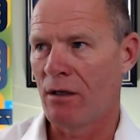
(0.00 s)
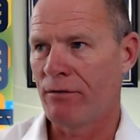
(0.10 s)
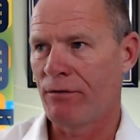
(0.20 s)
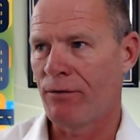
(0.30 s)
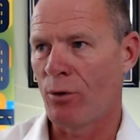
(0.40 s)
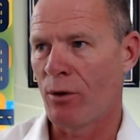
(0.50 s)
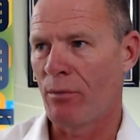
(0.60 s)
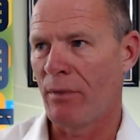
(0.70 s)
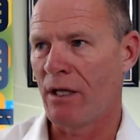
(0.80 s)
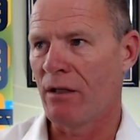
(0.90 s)
for
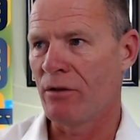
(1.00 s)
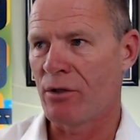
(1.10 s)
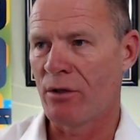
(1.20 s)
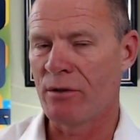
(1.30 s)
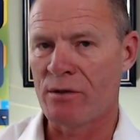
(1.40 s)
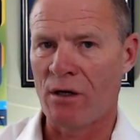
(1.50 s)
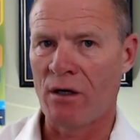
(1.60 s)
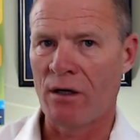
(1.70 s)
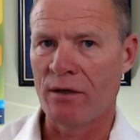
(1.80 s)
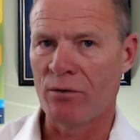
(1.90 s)
making turns
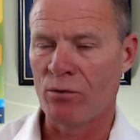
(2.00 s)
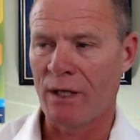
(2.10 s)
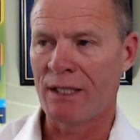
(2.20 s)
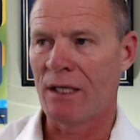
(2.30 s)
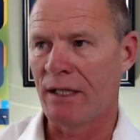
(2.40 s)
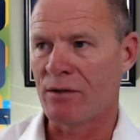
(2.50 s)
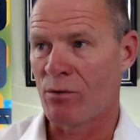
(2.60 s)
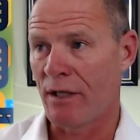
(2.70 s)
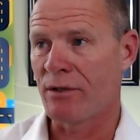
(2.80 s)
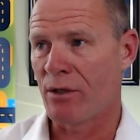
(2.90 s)
on red lights,
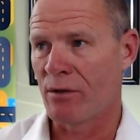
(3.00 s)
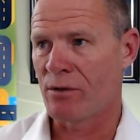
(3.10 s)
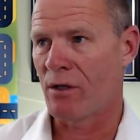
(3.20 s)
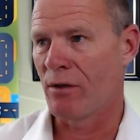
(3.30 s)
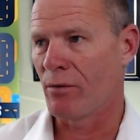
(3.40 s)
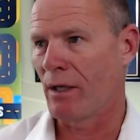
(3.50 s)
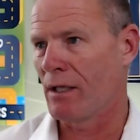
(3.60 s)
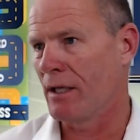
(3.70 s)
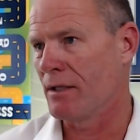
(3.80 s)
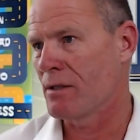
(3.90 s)
right turns on red
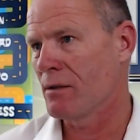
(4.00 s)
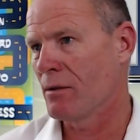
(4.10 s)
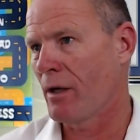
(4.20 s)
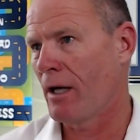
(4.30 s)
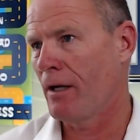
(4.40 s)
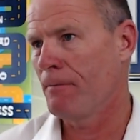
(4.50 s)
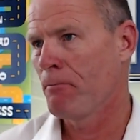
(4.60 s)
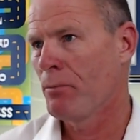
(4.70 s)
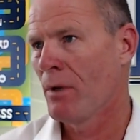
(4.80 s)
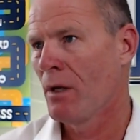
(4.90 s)
lights. Okay,
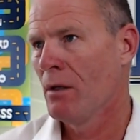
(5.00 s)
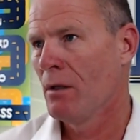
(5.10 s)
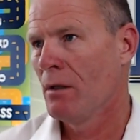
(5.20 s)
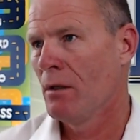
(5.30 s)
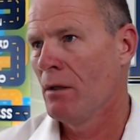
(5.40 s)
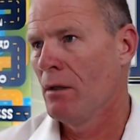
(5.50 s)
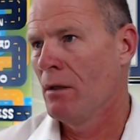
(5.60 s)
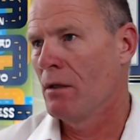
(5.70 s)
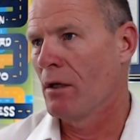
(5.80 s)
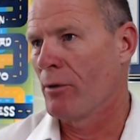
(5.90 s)

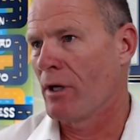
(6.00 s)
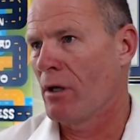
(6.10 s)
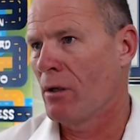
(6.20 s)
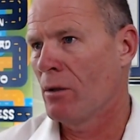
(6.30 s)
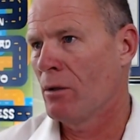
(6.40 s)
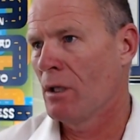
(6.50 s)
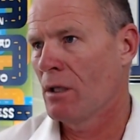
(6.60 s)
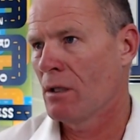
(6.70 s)
there we go.